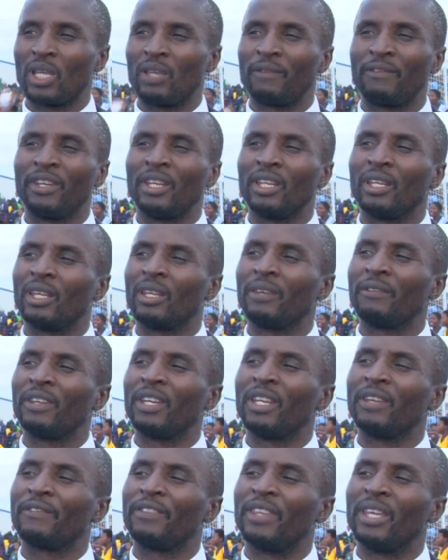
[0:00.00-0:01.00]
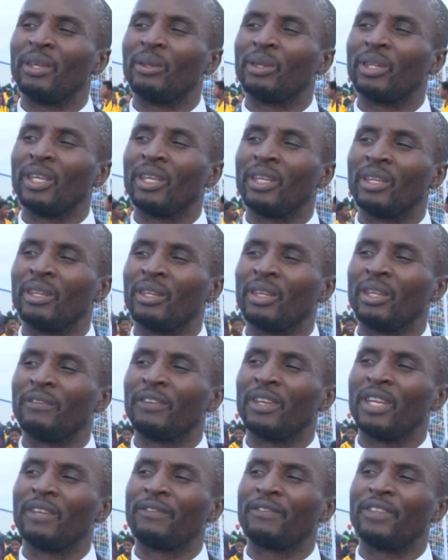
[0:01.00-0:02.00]
Even
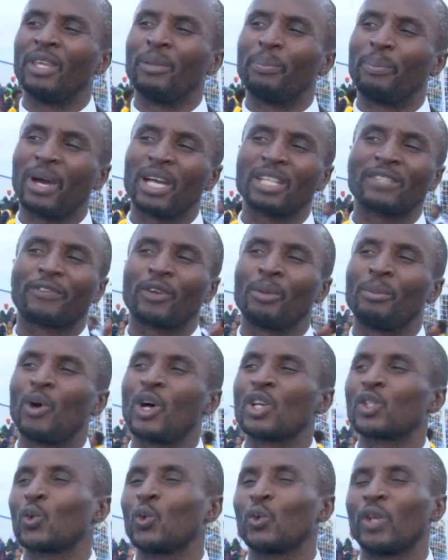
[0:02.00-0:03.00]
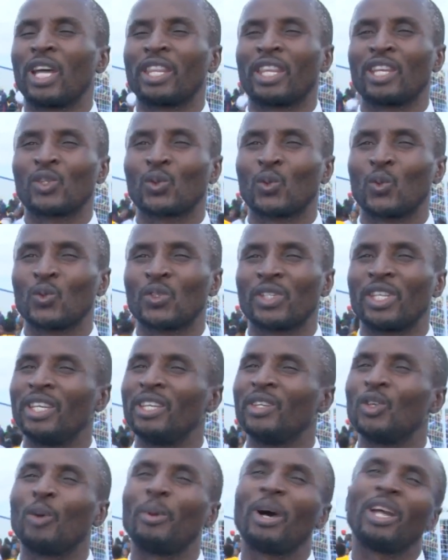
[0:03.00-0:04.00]
if they pass from our school to other schools,
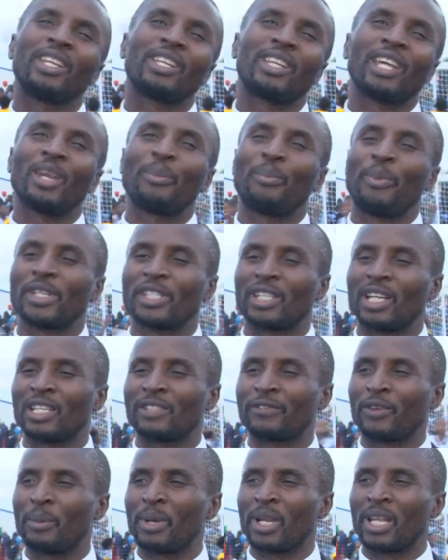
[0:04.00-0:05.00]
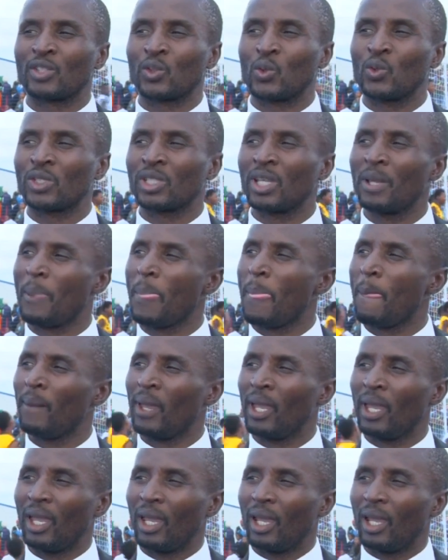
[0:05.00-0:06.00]
they normally get bachelors from other schools.
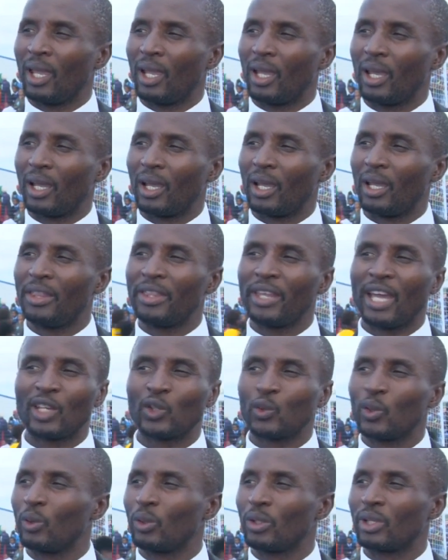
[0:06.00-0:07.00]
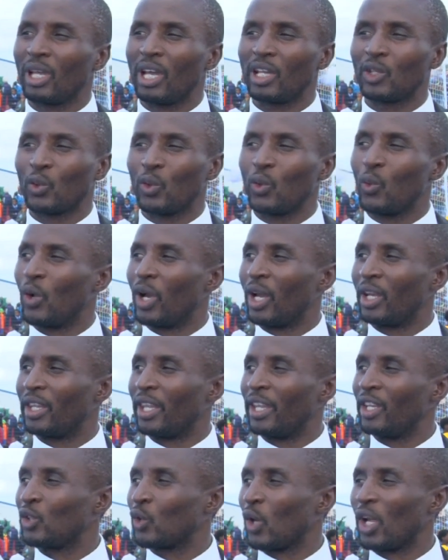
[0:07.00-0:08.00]
And they are doing well.
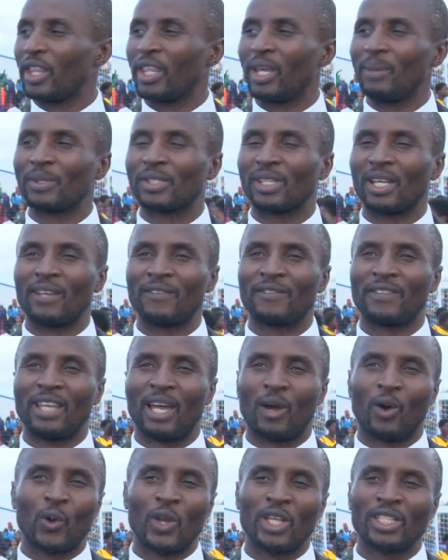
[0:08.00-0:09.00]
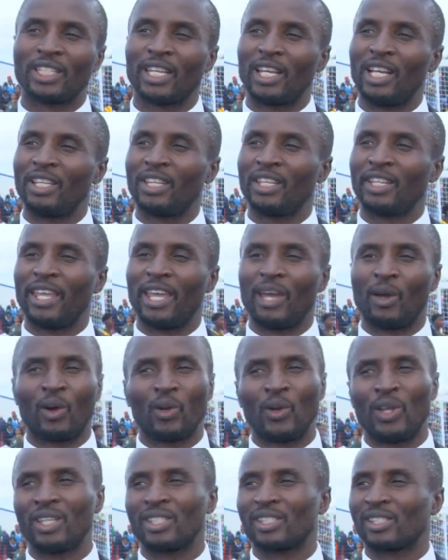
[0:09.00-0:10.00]
They enjoy themselves. They are always healthy.
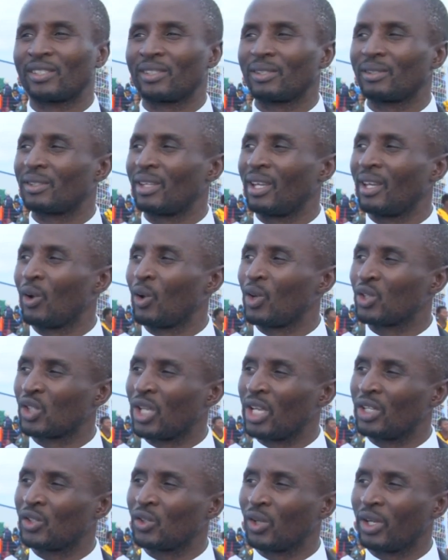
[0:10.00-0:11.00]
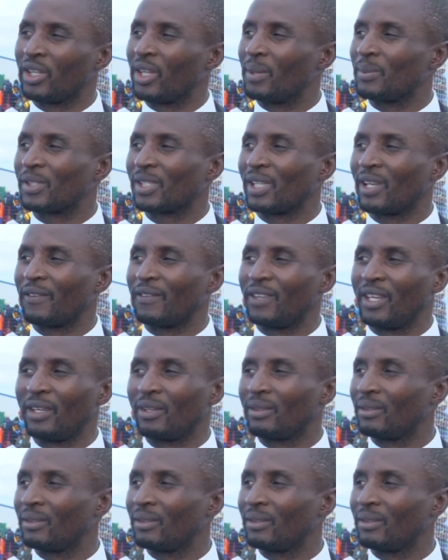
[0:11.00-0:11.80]
They always enjoy themselves.